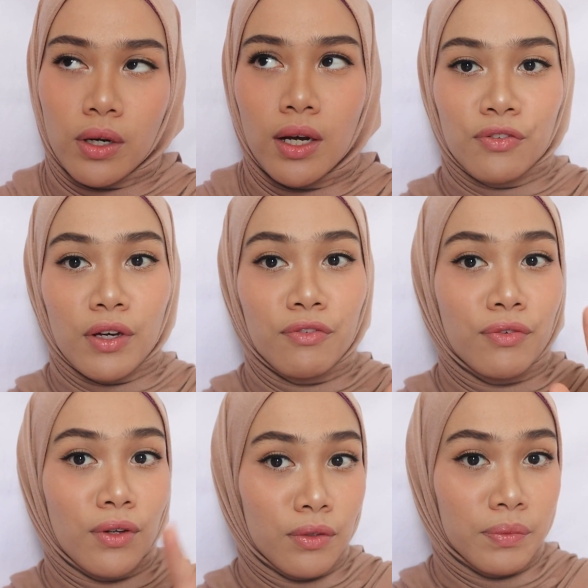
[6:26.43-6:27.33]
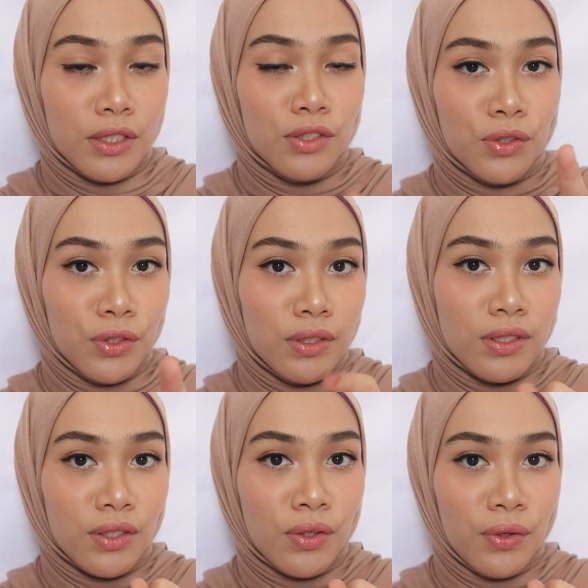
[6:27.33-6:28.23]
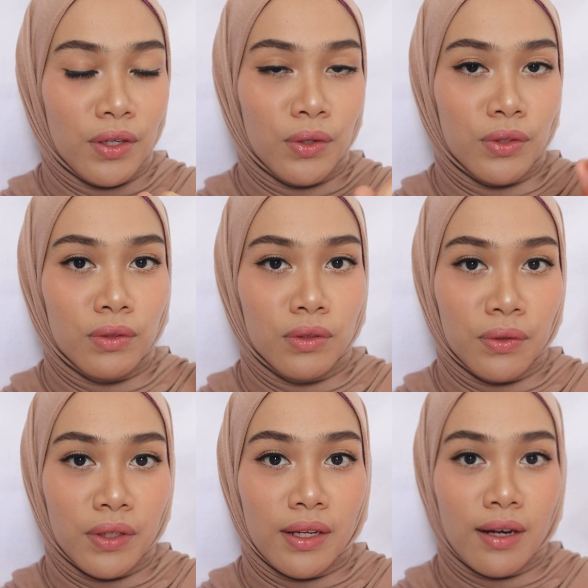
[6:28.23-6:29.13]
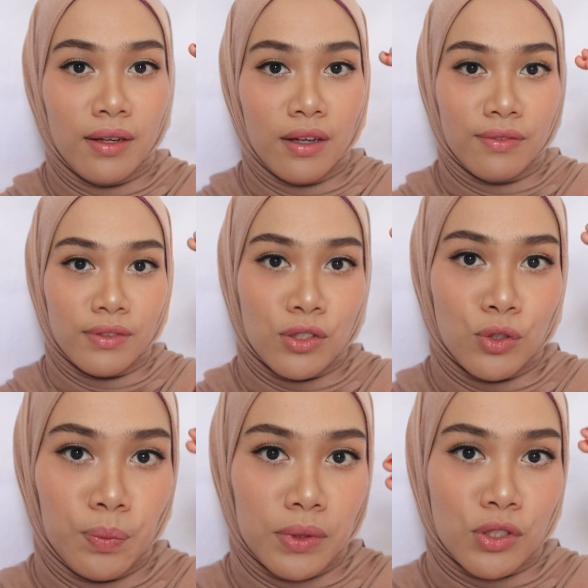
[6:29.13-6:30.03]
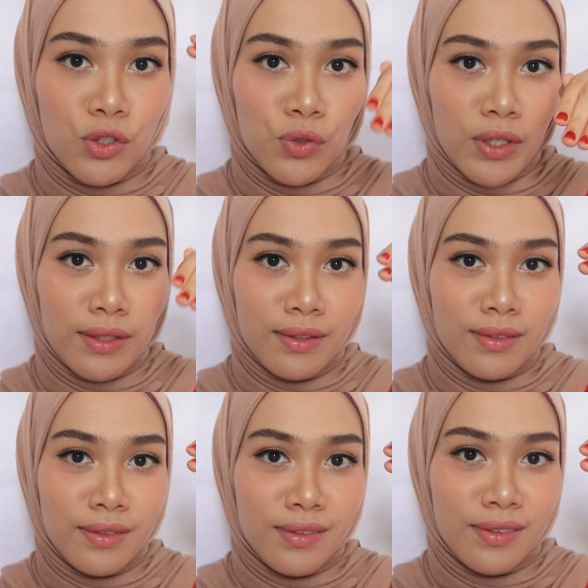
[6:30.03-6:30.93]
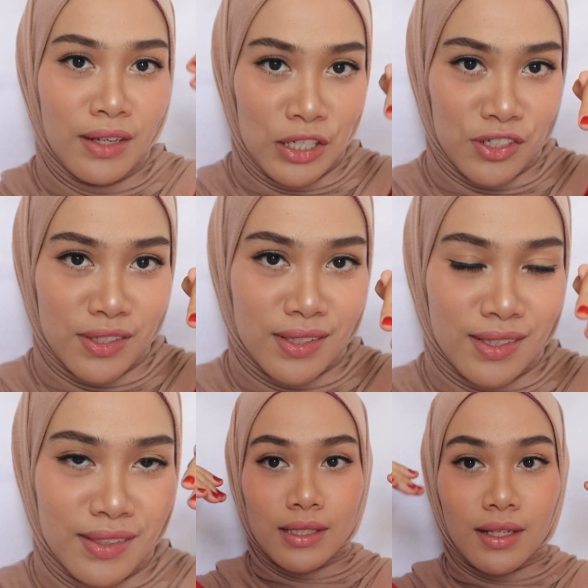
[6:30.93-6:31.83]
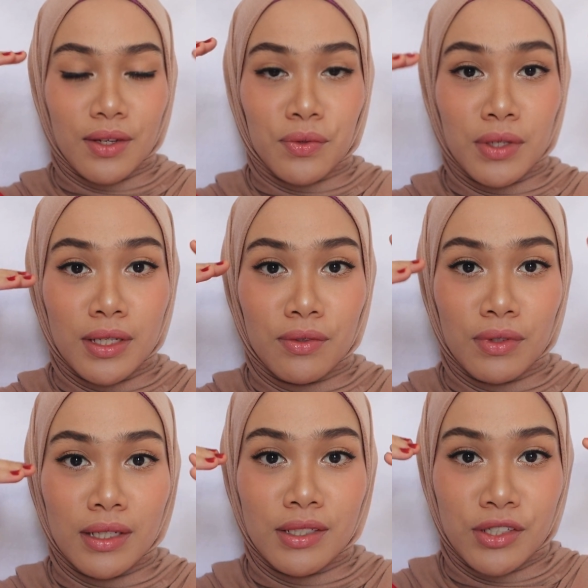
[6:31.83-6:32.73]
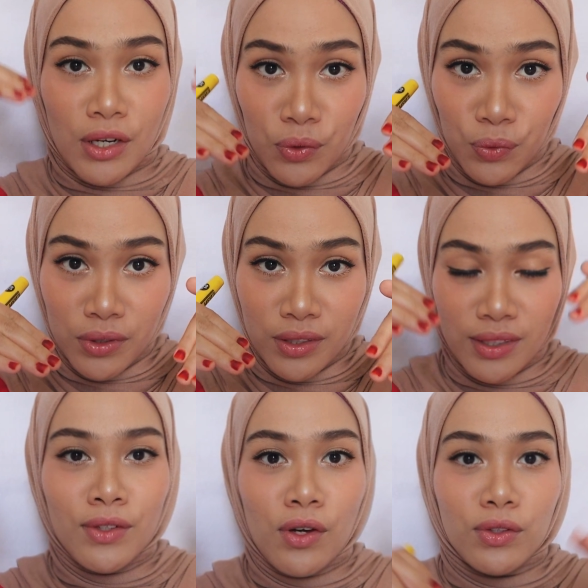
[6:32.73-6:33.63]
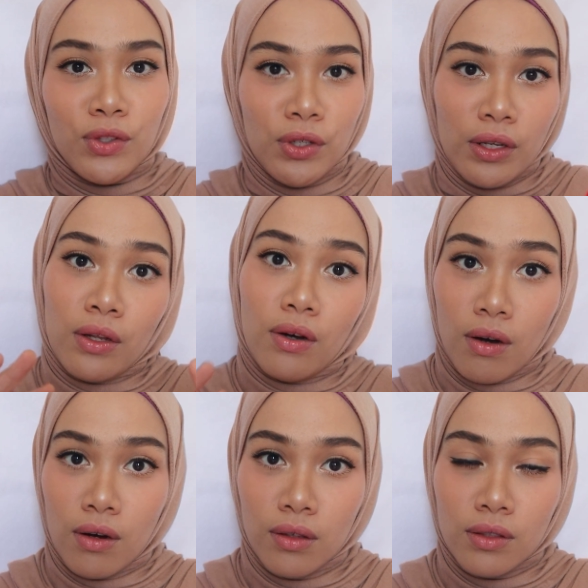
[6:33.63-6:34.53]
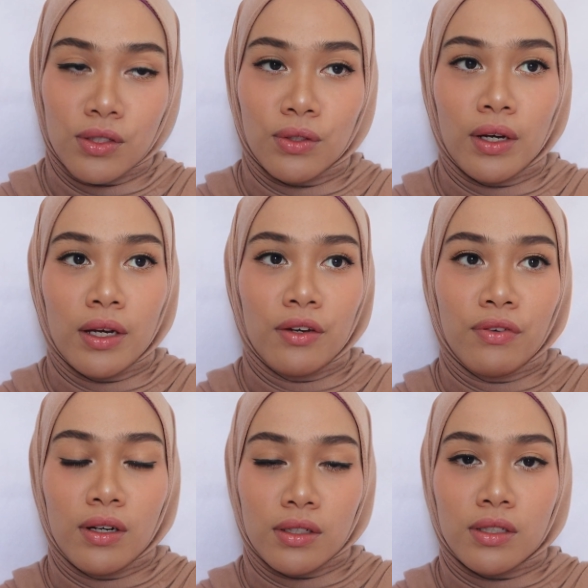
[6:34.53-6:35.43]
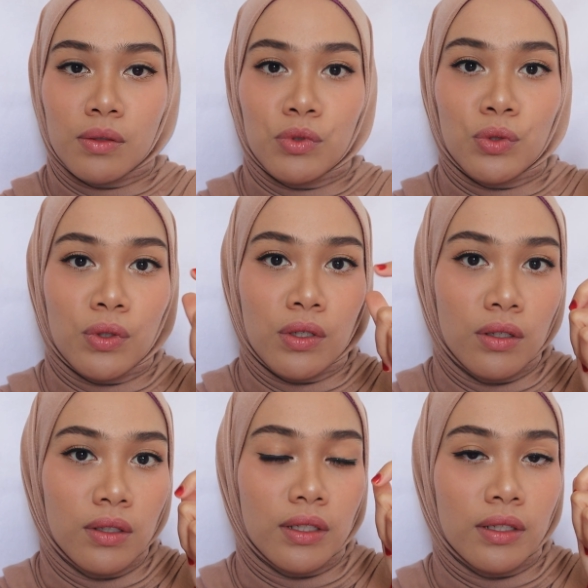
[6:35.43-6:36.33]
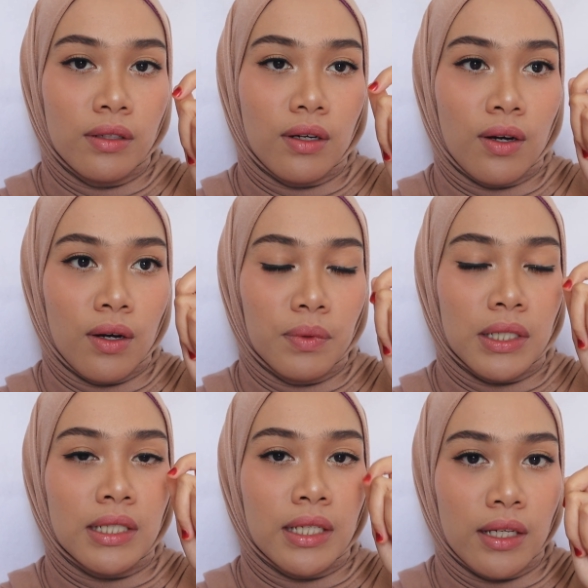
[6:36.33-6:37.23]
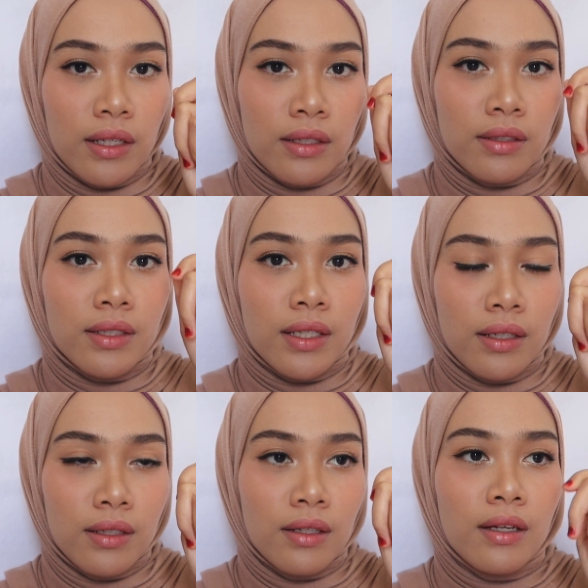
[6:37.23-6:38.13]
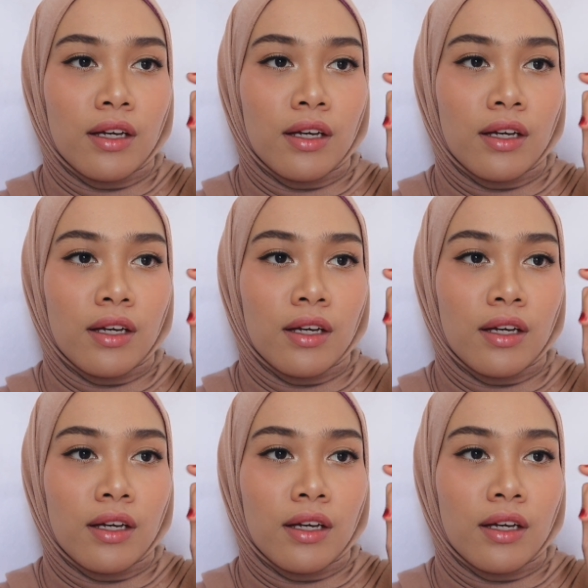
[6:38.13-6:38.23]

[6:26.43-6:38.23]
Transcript: If you have followed me 2 years ago now, you'll know that I have super straight lashes. It's like really, really downward, not curl at all, so I have hard time to curl it up again and again.